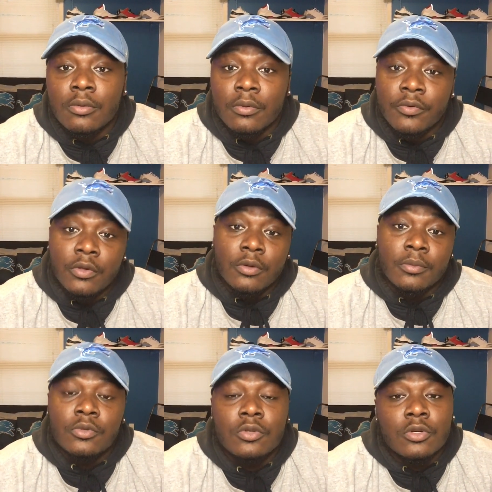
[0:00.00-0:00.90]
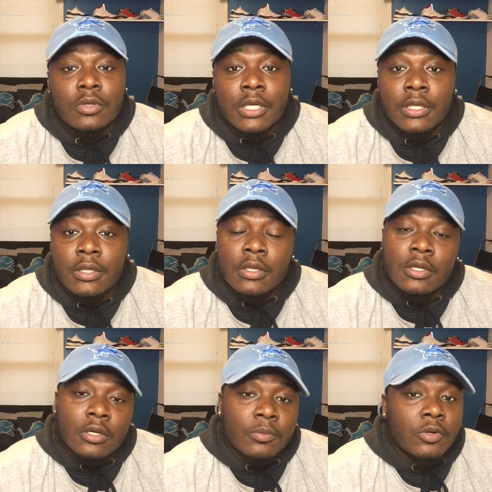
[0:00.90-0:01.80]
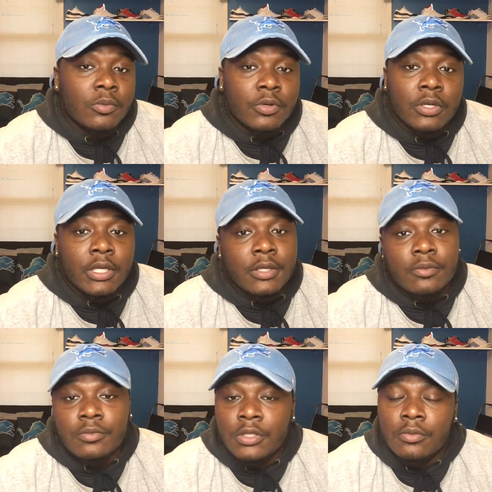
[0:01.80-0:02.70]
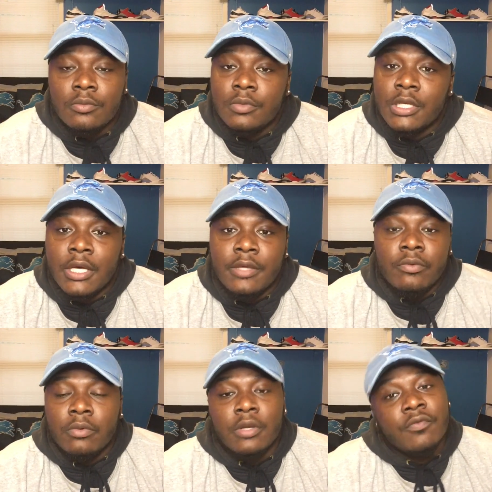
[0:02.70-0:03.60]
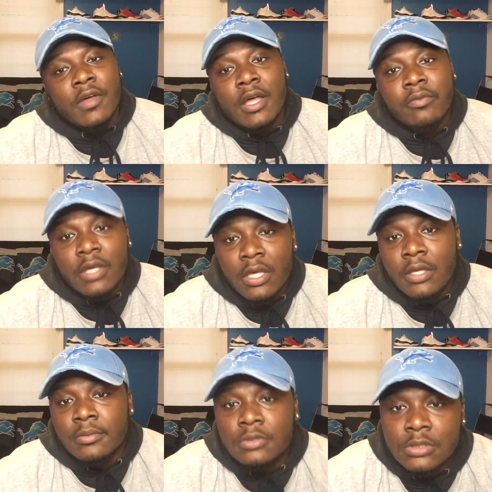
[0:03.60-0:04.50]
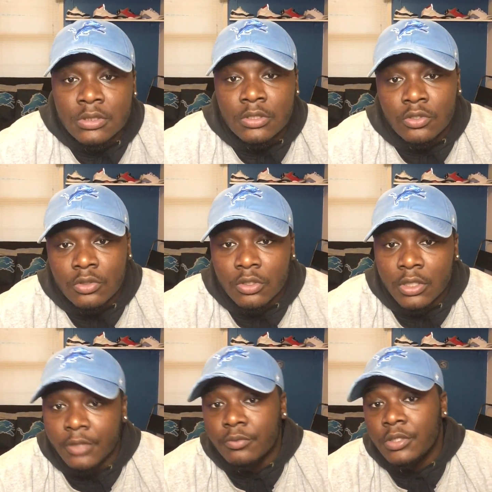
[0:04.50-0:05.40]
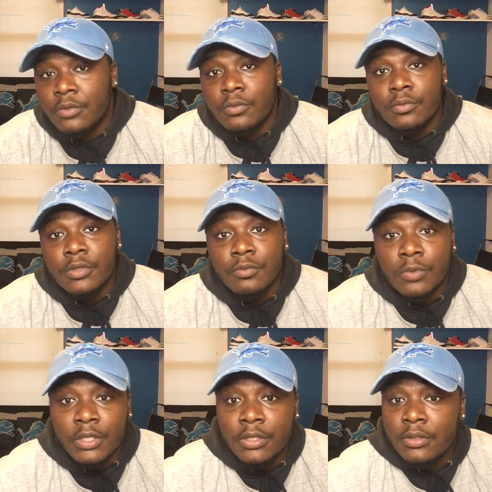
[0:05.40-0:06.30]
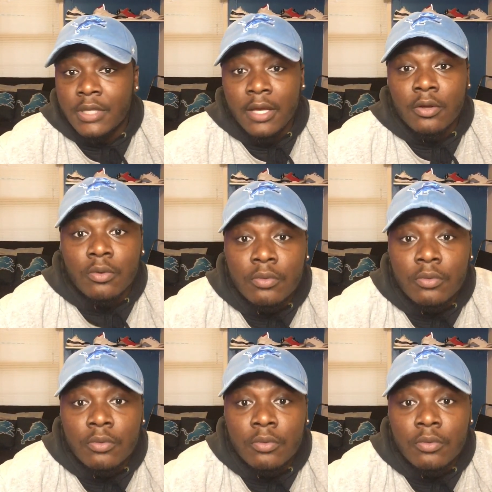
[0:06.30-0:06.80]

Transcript: with him. Like come on, bro. Like we not even winning 5 games. Like we went down.